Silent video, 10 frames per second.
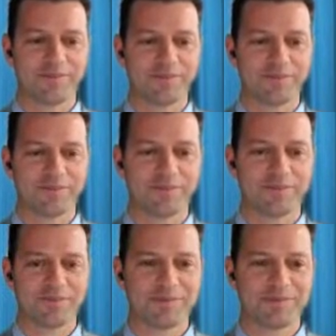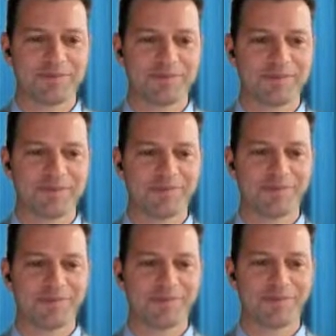
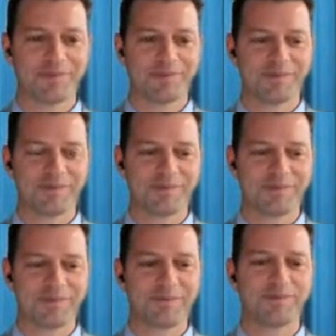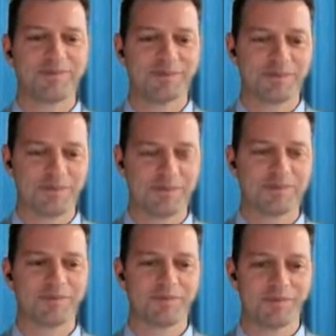
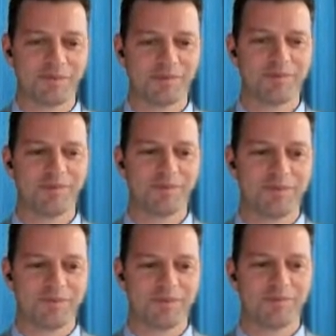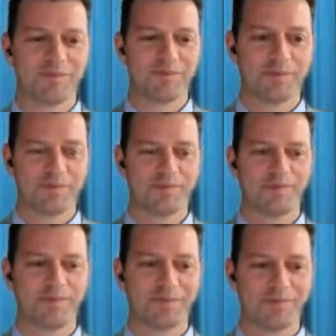
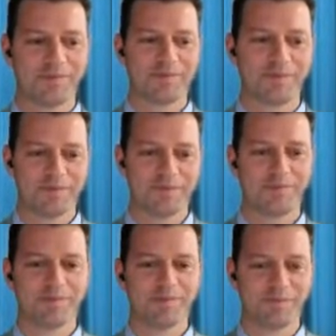(not speaking)